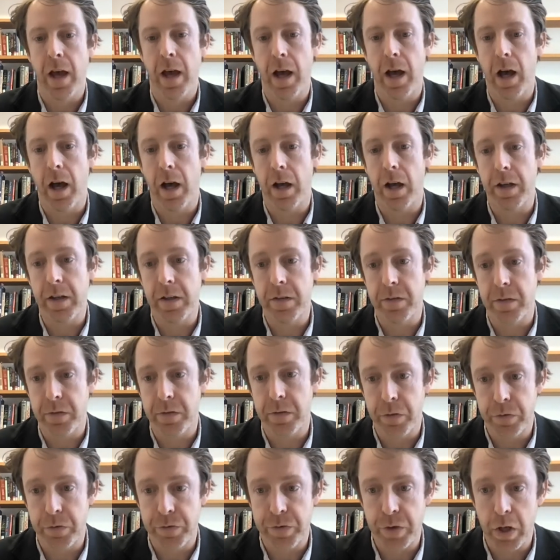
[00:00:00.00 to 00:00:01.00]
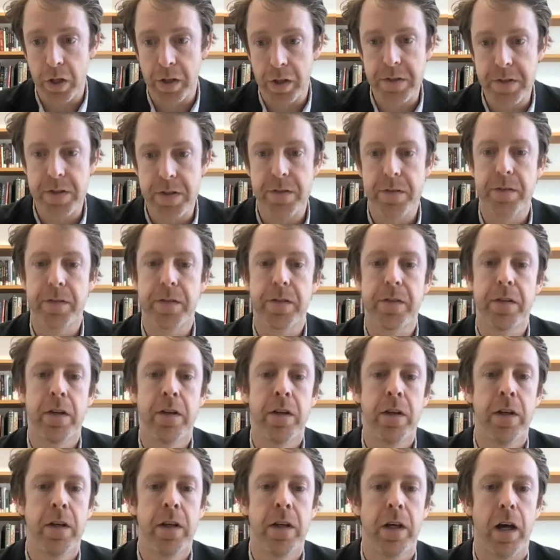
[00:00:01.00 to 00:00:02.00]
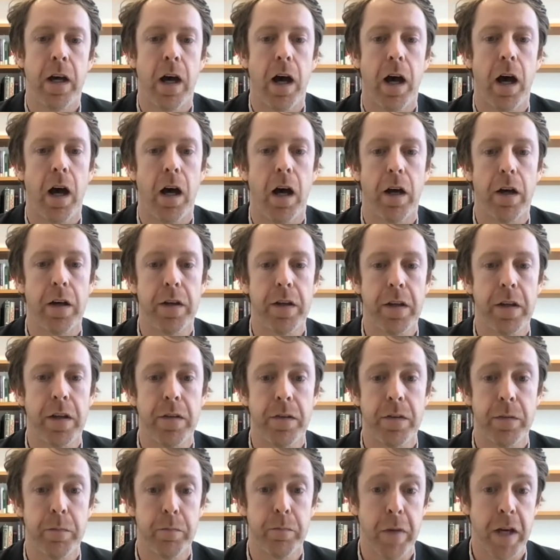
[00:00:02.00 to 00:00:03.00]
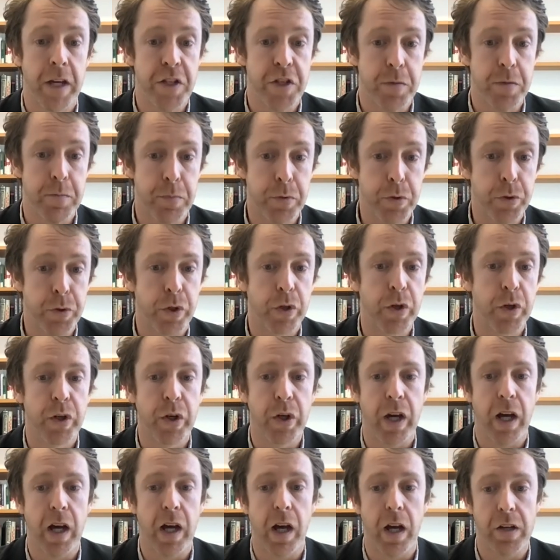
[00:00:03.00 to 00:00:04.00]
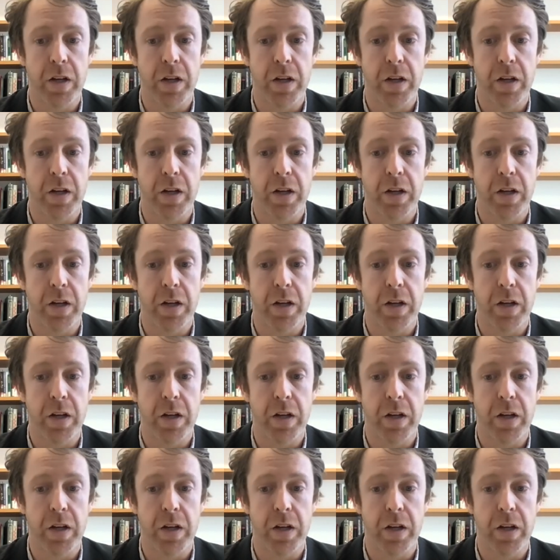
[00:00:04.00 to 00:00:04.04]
Uh, he's a sociologist. Uh, his major book,